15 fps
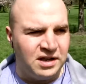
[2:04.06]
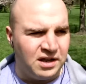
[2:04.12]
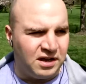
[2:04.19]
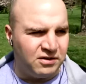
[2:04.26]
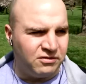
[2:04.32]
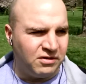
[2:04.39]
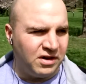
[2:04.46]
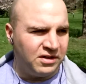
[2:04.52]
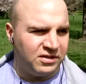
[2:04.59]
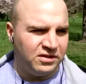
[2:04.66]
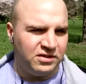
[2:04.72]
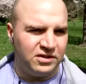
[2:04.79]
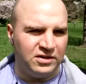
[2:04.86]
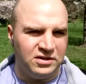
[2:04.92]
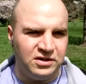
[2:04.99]
rather
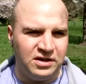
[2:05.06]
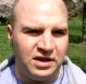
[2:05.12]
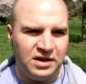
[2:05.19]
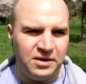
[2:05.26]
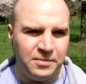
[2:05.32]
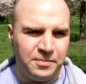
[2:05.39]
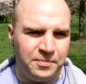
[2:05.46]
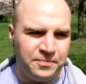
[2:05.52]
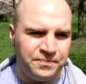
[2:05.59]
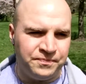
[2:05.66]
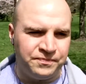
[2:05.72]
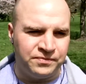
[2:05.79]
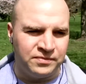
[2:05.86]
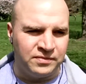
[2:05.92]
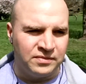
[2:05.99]
than
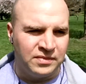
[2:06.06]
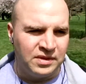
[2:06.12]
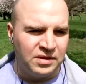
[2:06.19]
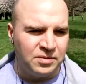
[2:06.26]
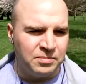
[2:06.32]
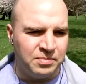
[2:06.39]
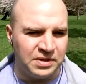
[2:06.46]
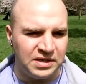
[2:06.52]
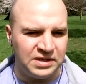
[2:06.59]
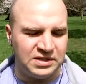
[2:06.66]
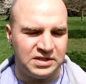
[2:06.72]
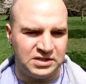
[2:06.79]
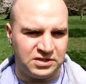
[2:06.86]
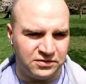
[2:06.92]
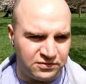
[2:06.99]
be
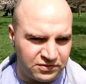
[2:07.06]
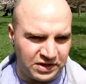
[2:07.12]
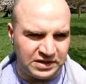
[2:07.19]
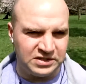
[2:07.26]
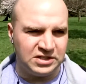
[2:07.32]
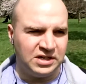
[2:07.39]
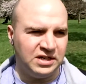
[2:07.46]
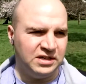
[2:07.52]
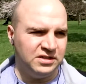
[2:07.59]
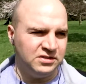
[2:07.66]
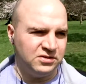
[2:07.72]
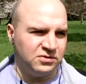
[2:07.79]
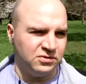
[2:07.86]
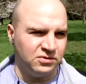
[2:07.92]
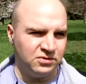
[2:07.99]

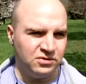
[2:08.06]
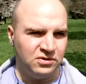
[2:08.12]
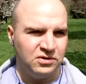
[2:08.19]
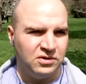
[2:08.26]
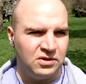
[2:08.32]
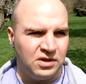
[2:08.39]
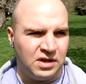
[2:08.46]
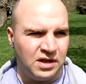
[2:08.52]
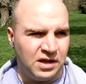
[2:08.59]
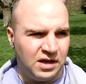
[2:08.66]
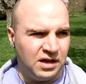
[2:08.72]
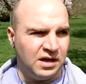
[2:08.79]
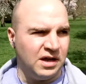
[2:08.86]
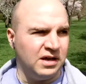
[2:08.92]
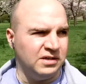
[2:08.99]
disenfranchised or
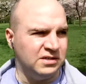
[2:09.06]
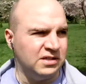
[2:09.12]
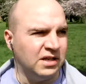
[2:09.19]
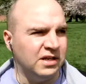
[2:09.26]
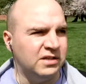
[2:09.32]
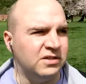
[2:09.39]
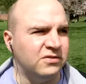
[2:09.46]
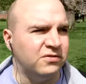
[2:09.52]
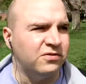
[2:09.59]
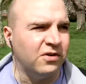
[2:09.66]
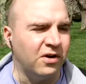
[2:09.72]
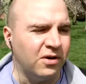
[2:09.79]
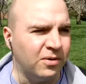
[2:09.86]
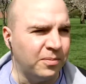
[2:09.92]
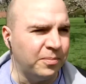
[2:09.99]
isolated
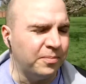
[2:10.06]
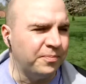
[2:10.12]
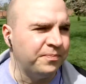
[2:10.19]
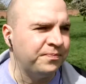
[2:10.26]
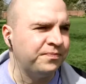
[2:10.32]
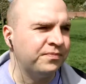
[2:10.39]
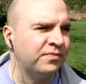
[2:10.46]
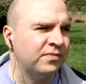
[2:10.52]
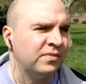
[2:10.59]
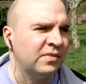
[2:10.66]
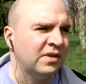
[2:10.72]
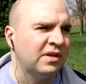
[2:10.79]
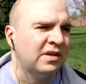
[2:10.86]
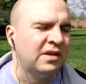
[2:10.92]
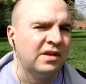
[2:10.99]
from
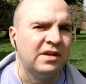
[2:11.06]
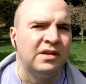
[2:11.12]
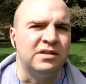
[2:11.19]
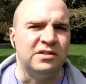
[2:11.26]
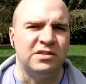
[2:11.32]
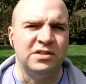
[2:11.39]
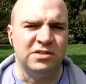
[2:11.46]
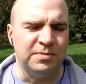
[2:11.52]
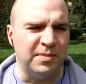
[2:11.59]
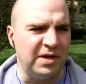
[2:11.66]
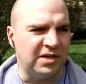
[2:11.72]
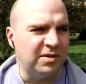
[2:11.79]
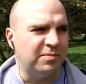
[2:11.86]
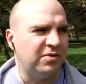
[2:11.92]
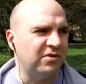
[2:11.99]

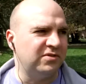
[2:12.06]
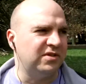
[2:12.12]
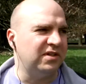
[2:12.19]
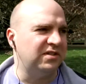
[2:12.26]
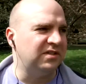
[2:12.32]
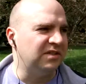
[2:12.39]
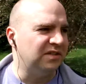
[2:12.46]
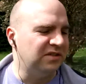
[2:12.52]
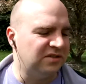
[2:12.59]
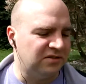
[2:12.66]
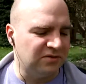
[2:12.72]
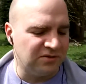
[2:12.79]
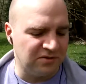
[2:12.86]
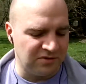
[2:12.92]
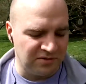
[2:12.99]
decision-making processes
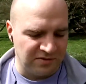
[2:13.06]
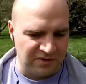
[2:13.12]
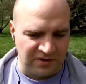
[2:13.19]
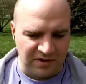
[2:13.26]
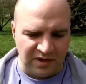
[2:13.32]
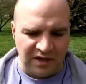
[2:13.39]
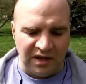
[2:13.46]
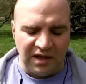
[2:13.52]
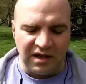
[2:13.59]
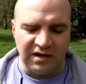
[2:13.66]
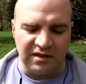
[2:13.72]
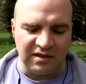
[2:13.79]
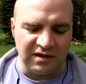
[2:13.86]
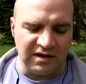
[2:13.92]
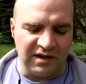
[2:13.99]
or
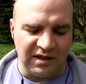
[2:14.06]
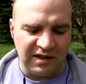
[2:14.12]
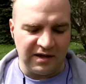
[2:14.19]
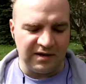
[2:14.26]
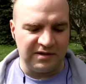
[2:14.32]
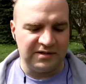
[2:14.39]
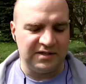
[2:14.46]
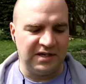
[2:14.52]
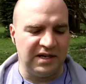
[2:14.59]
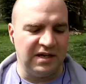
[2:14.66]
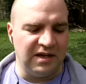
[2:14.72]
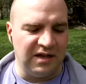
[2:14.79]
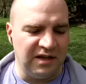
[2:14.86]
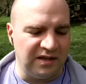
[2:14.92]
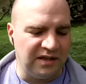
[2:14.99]
anything like that.
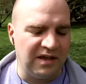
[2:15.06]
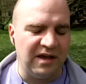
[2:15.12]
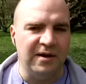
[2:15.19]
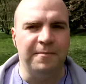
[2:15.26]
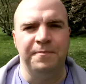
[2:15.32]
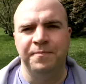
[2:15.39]
Yeah,